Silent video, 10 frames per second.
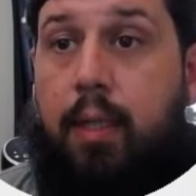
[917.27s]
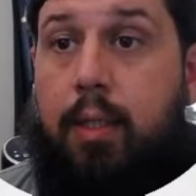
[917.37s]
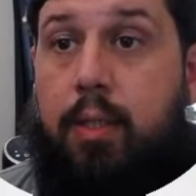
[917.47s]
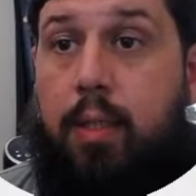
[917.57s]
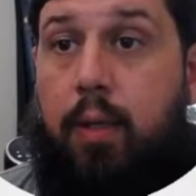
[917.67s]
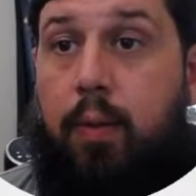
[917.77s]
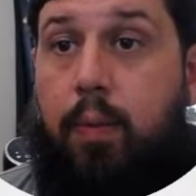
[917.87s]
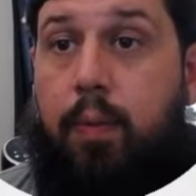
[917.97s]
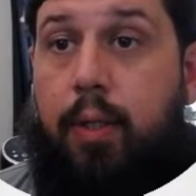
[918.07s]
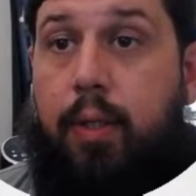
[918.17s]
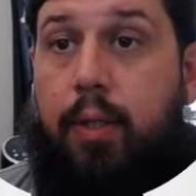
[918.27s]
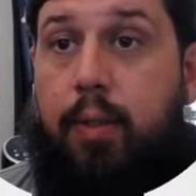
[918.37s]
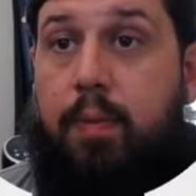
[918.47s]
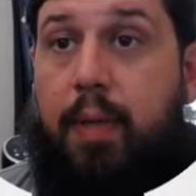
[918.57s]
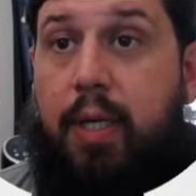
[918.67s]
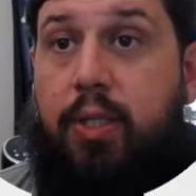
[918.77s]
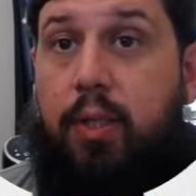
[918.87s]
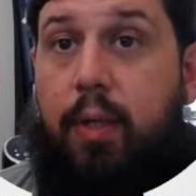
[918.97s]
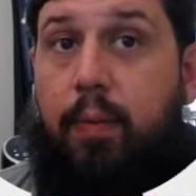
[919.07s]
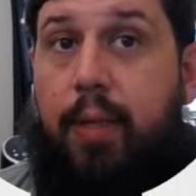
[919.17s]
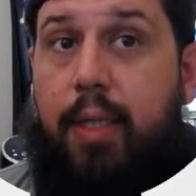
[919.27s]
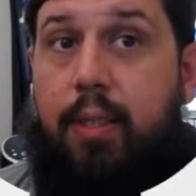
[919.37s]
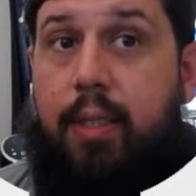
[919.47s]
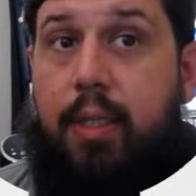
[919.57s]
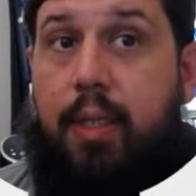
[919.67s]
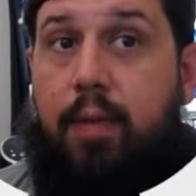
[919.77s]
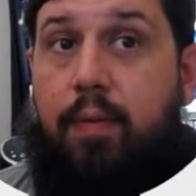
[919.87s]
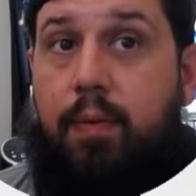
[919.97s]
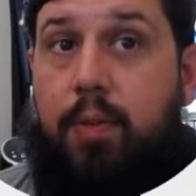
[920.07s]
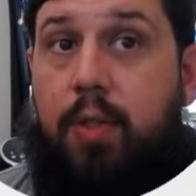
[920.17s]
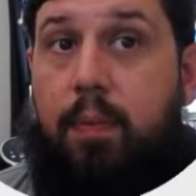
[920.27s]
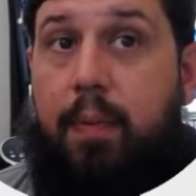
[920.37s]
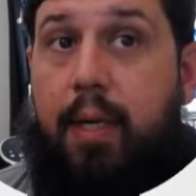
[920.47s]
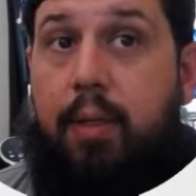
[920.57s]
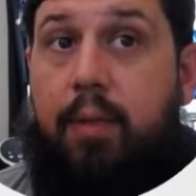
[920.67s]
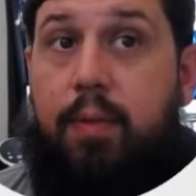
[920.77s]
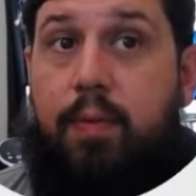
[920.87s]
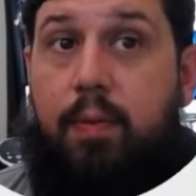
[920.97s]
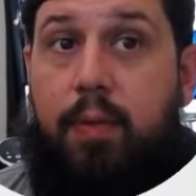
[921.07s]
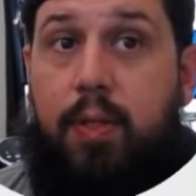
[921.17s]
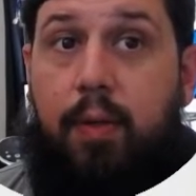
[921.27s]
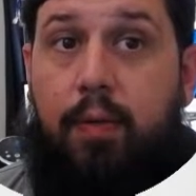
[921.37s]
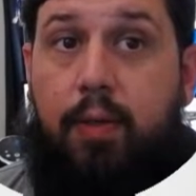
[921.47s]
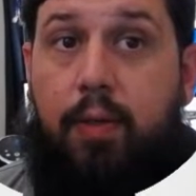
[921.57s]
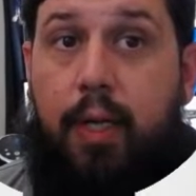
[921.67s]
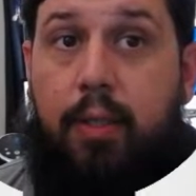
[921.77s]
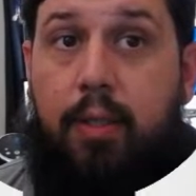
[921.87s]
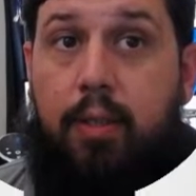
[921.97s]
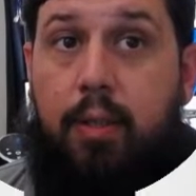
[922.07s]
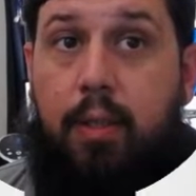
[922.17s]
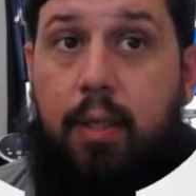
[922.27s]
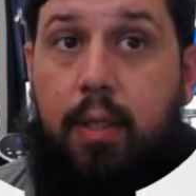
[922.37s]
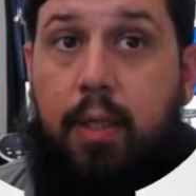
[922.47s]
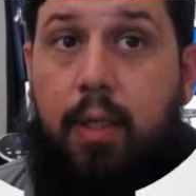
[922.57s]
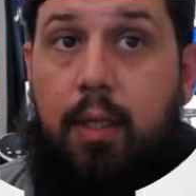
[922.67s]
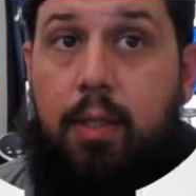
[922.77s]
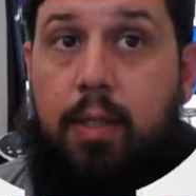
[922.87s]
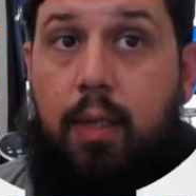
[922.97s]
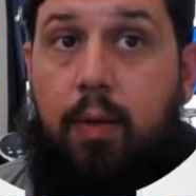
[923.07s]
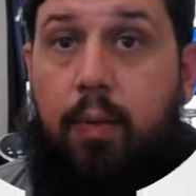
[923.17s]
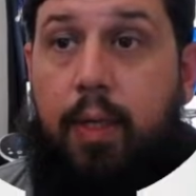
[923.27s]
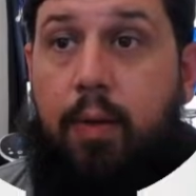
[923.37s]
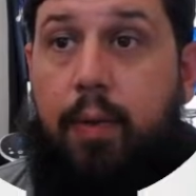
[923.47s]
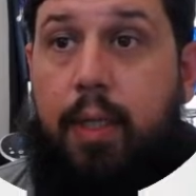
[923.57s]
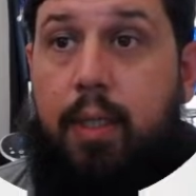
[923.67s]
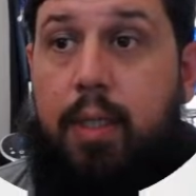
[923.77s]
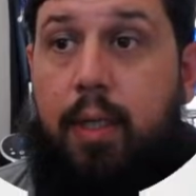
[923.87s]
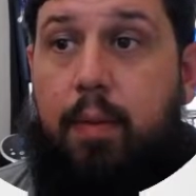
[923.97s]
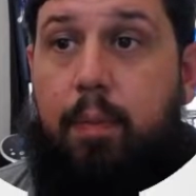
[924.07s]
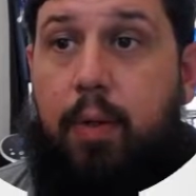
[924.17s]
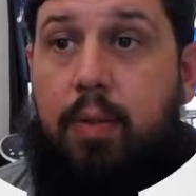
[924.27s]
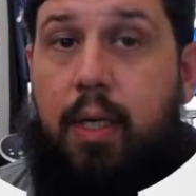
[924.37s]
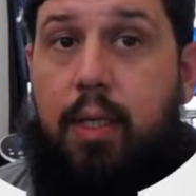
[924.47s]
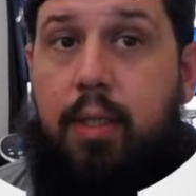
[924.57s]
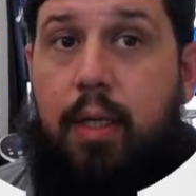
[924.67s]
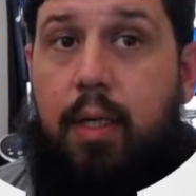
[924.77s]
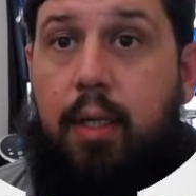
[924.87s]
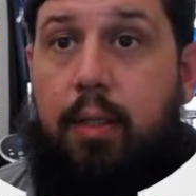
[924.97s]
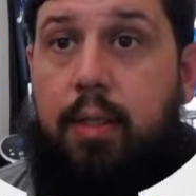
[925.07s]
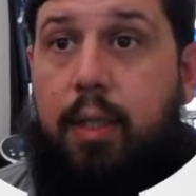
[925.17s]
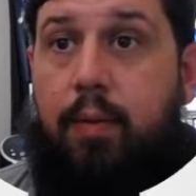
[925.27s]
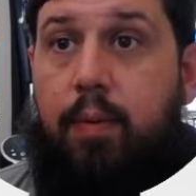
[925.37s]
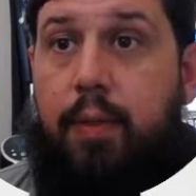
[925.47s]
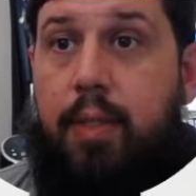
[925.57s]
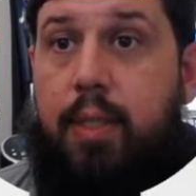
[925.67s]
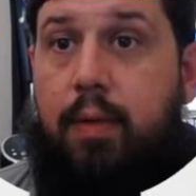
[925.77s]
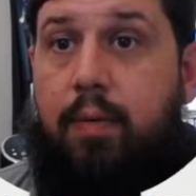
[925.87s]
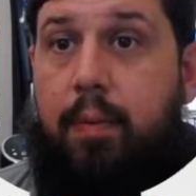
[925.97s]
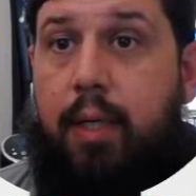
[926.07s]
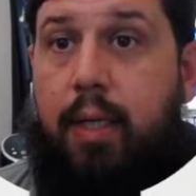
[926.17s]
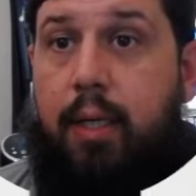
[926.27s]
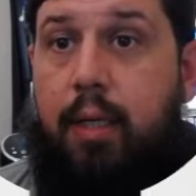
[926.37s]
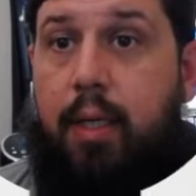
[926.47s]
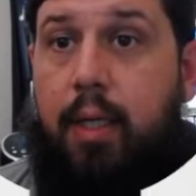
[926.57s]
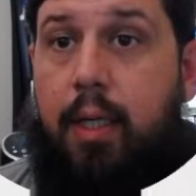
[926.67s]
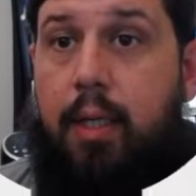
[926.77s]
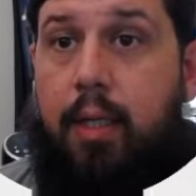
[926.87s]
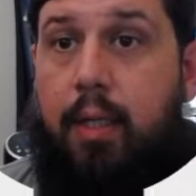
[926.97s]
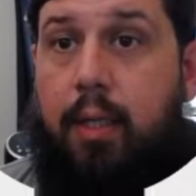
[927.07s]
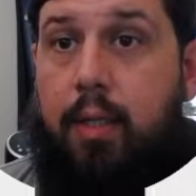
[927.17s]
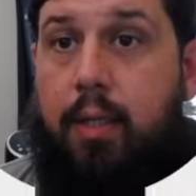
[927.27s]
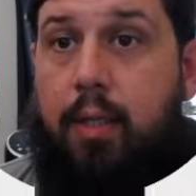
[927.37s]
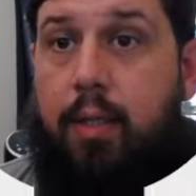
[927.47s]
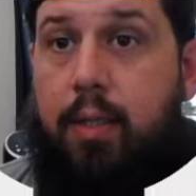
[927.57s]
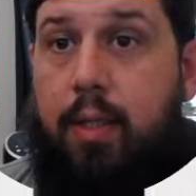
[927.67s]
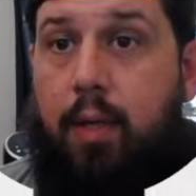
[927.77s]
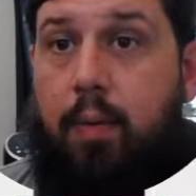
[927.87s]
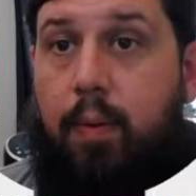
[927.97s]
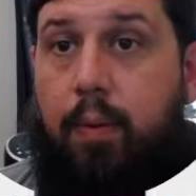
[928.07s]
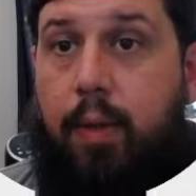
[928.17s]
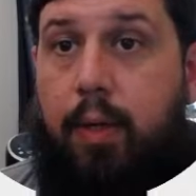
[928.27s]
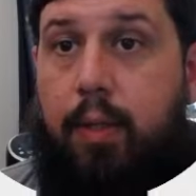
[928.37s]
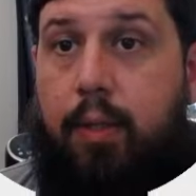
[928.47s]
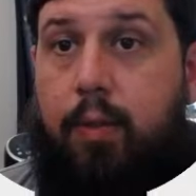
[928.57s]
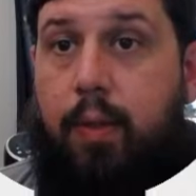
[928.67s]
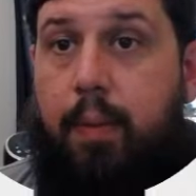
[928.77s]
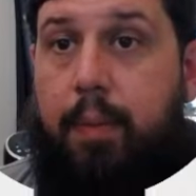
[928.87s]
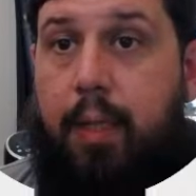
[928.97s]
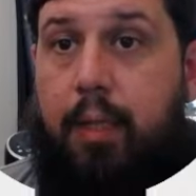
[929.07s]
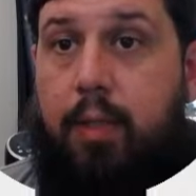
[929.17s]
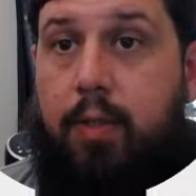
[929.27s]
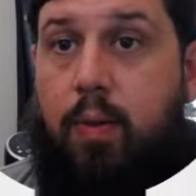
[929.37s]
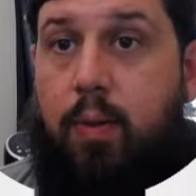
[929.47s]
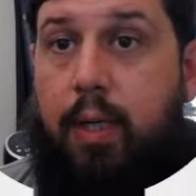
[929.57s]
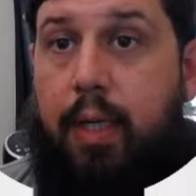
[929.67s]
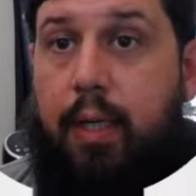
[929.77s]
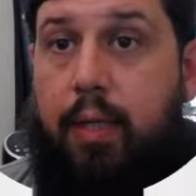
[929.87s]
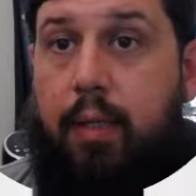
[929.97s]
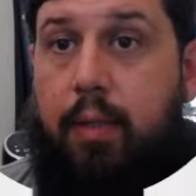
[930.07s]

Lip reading: So what we're going to do is make sure that we can see it from 2 panos from 2 different directions. So we know we can see it both sides there. Let's see what we can see from here. So what we're going to do is we're going to pick this corner here.